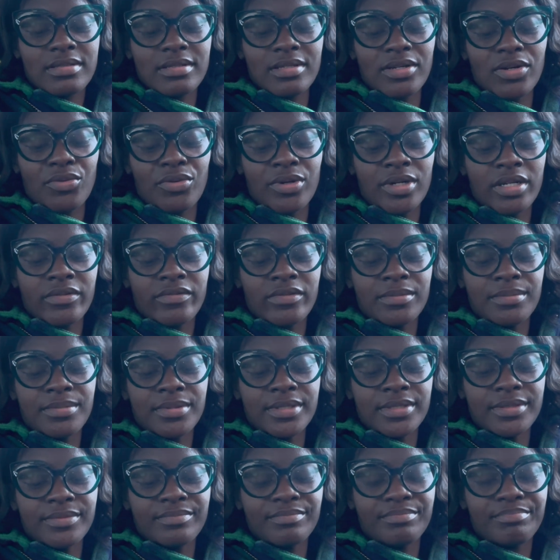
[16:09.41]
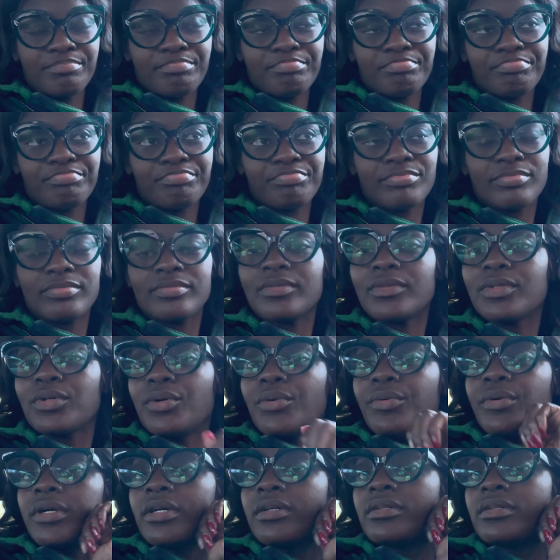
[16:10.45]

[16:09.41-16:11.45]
or whatever. But oh,